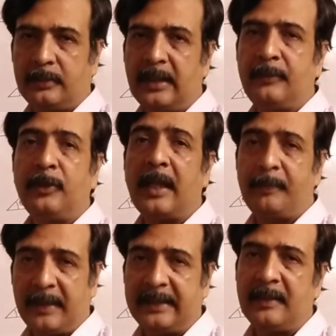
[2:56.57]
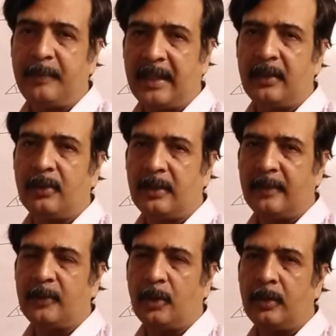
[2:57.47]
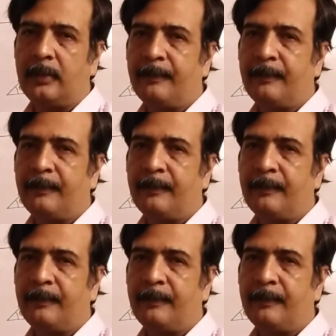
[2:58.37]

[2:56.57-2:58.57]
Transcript: if we apply the parallelogram law,